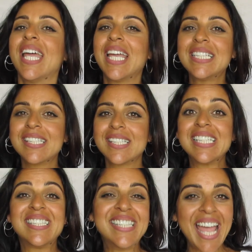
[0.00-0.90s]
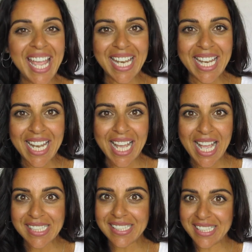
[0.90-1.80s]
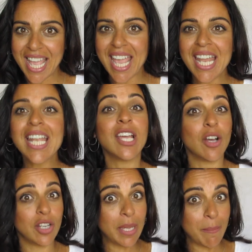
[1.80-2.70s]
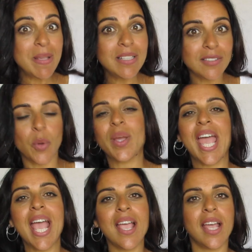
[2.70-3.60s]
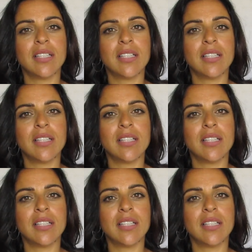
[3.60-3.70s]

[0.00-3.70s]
It's Zayn. Zayn, it means okay.